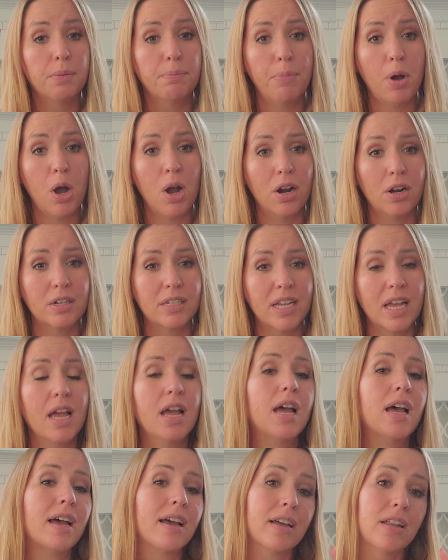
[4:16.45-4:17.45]
part,
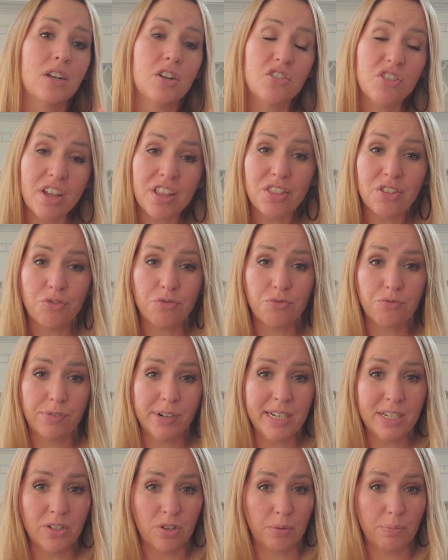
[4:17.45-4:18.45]
not the
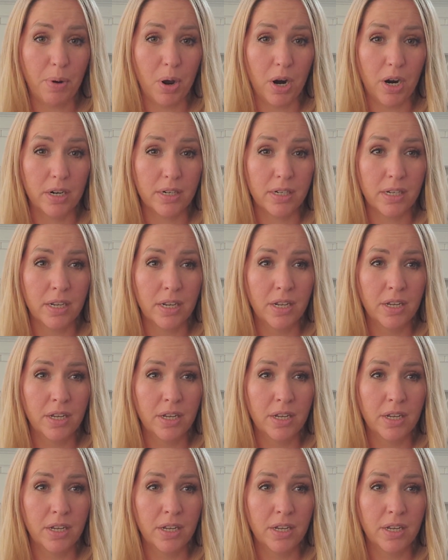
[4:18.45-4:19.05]
freezer part.